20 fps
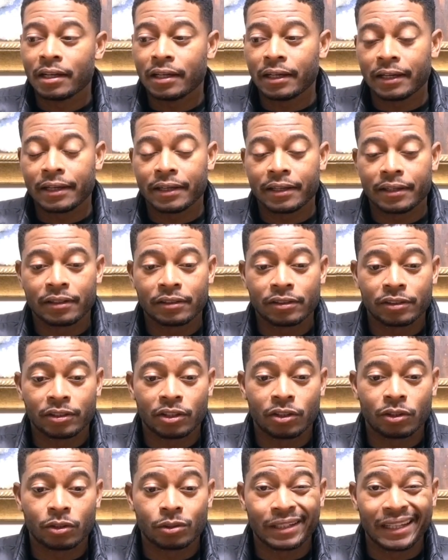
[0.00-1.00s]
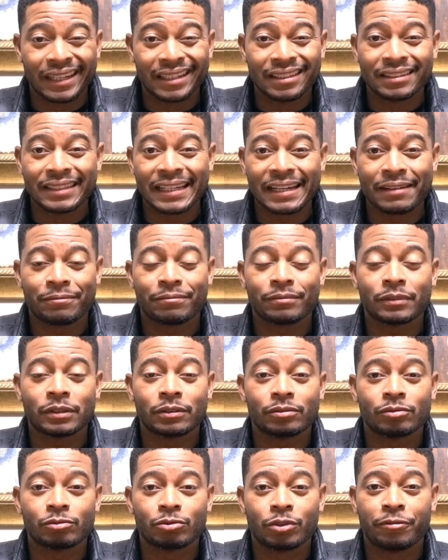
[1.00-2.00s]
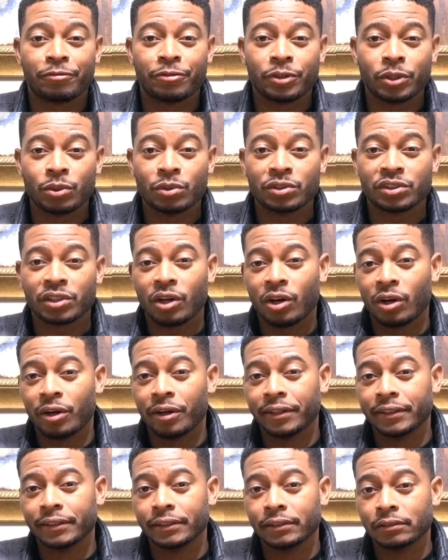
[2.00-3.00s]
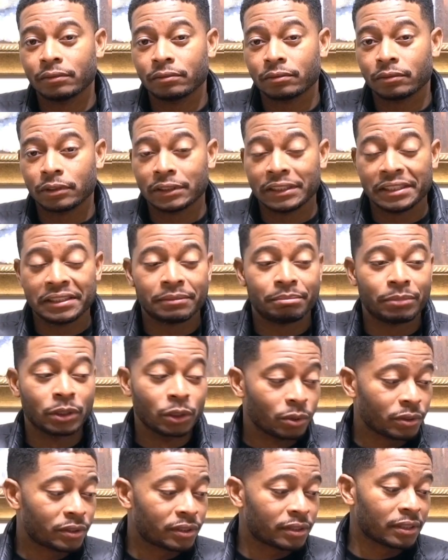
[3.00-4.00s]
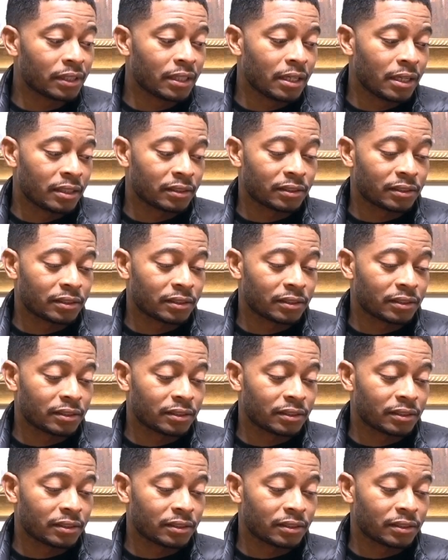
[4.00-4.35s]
and in-depth reviews on these boots.